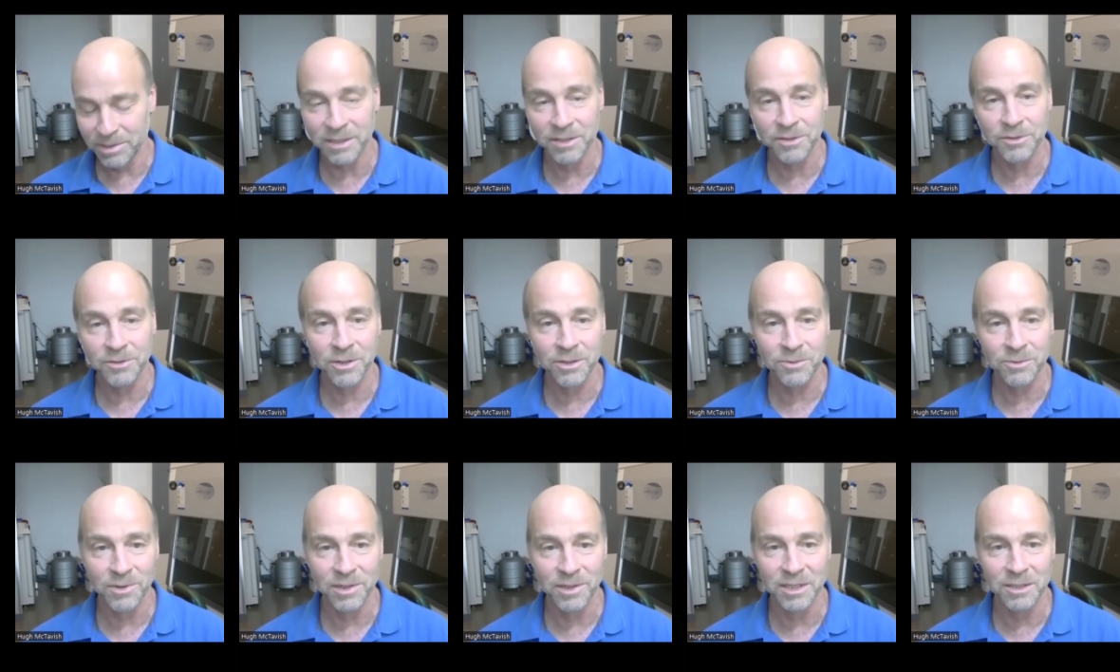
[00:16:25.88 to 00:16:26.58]
the third
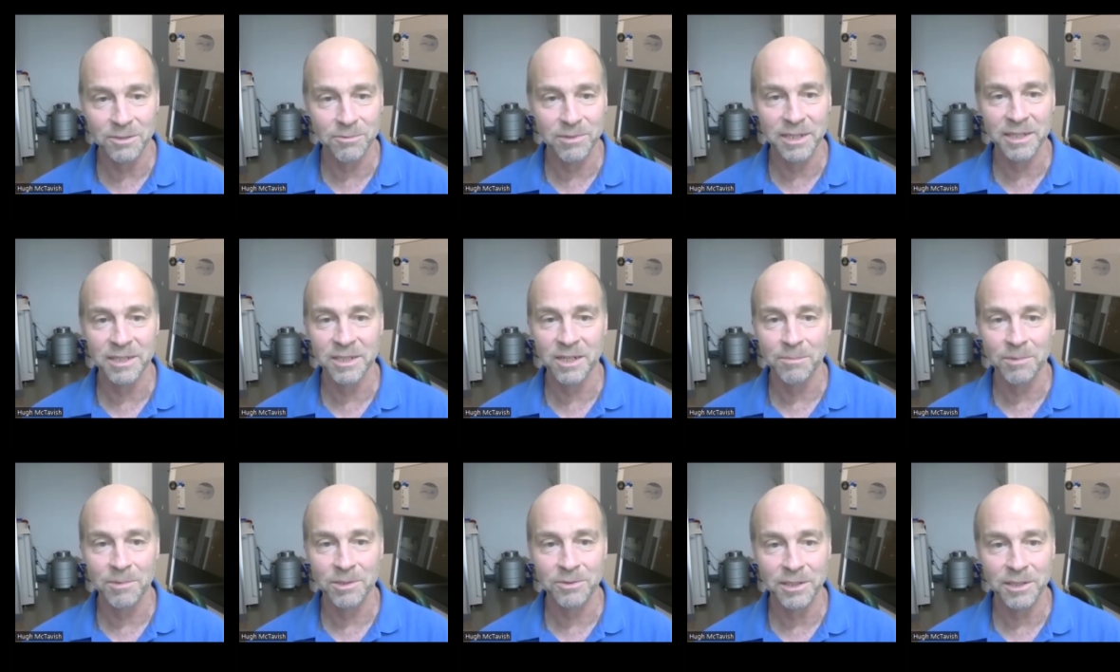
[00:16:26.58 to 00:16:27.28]
one, do we end
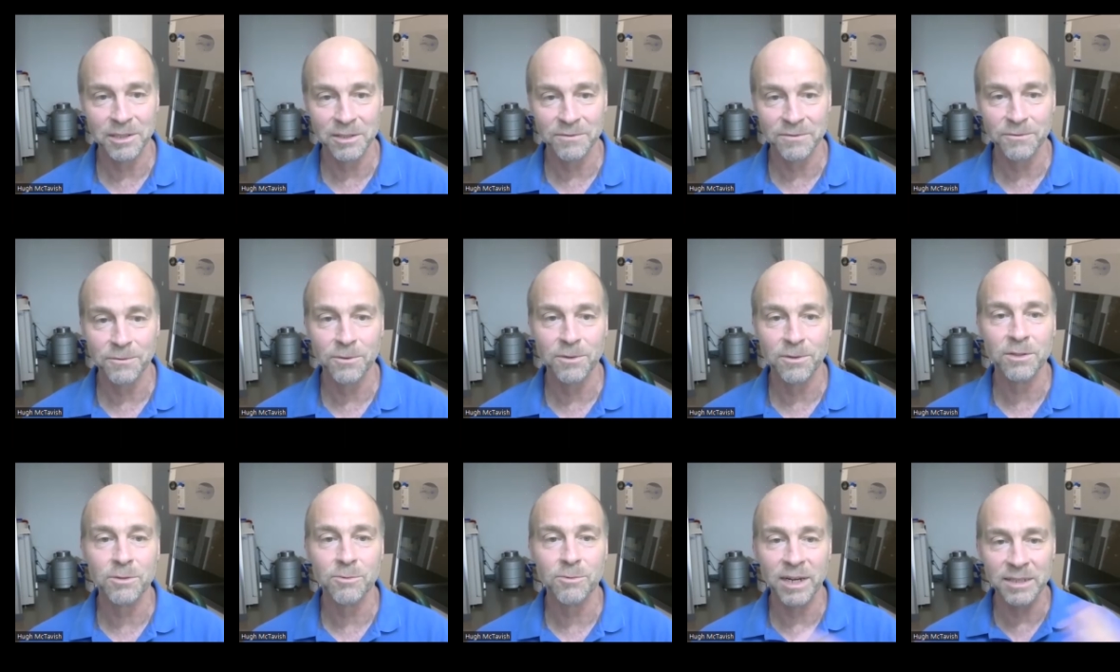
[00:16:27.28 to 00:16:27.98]
arbitration for
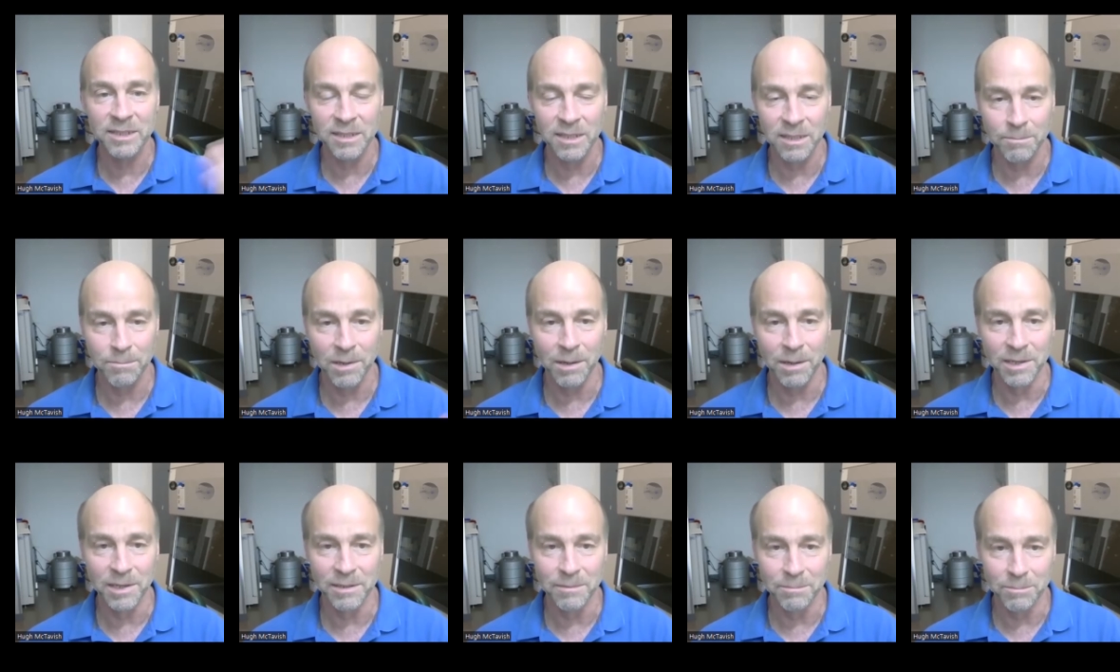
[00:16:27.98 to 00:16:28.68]
the rest of the
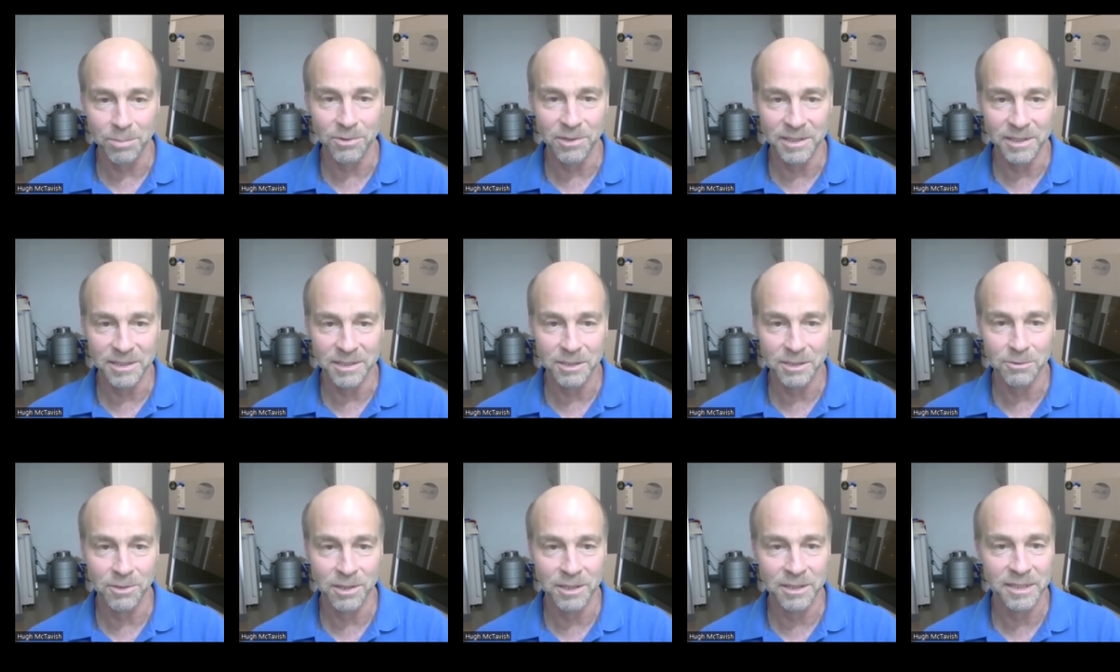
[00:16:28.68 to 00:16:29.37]
public employees
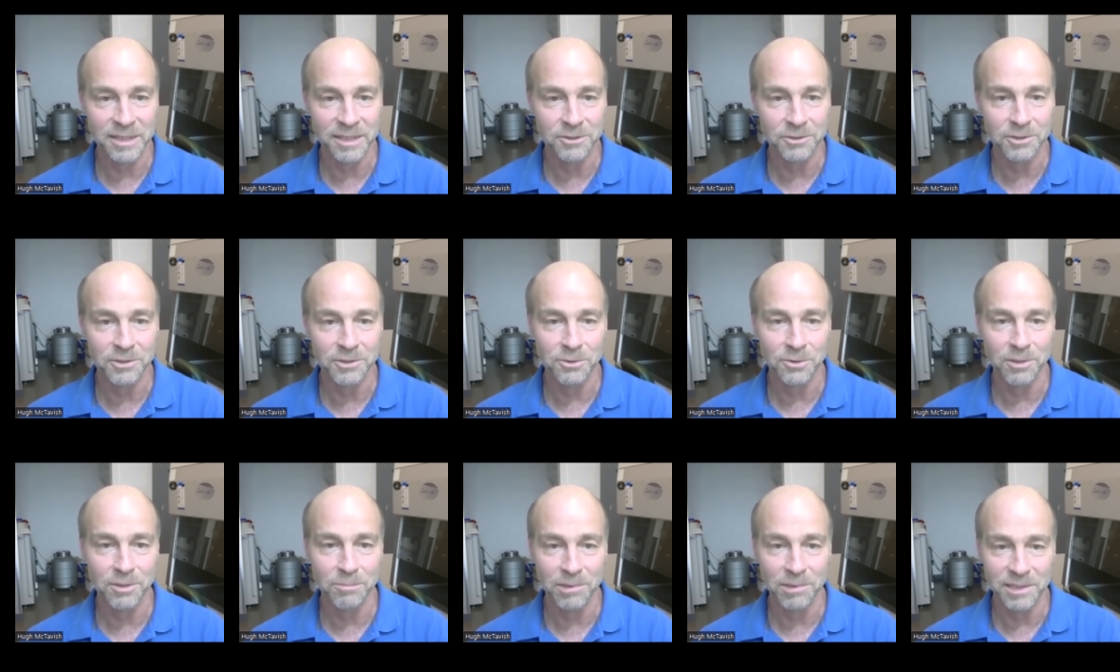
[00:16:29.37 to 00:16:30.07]
who aren't teachers
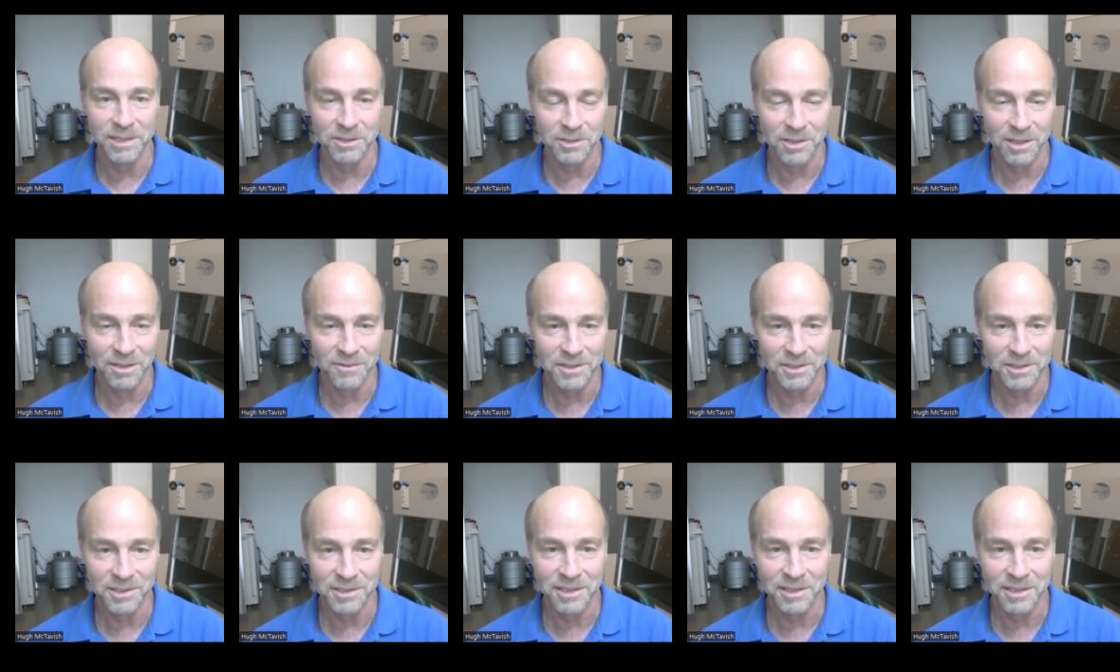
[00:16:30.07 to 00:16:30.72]
or police officers?